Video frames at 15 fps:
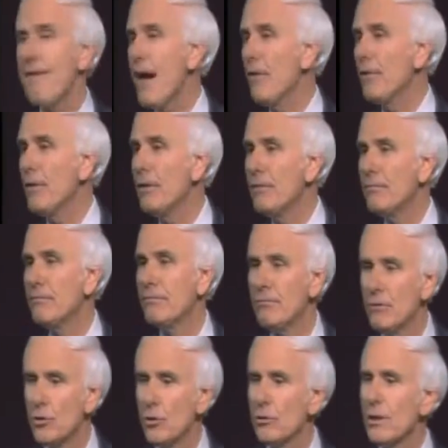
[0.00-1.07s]
found it,
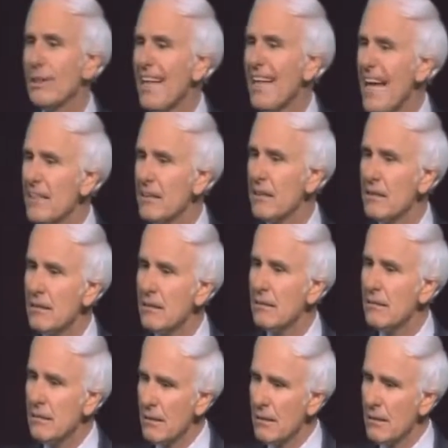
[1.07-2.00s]
took the classes,